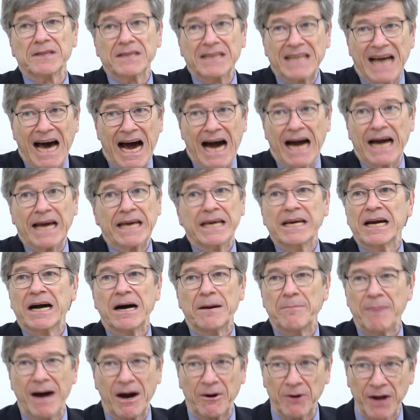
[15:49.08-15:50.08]
lie
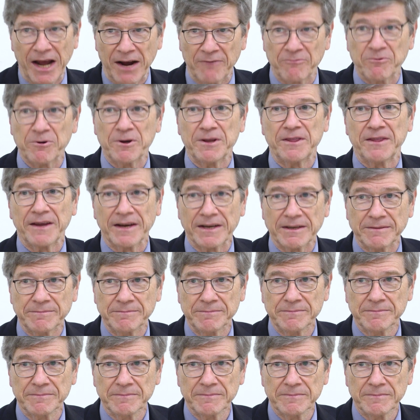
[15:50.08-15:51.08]
about everything.
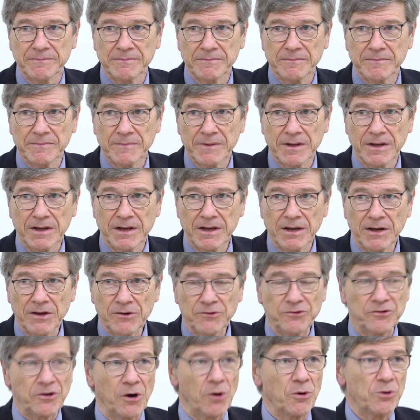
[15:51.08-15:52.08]

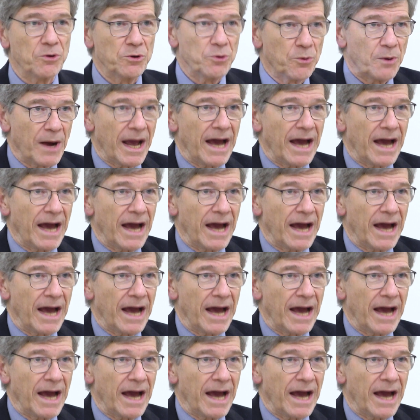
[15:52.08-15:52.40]
So you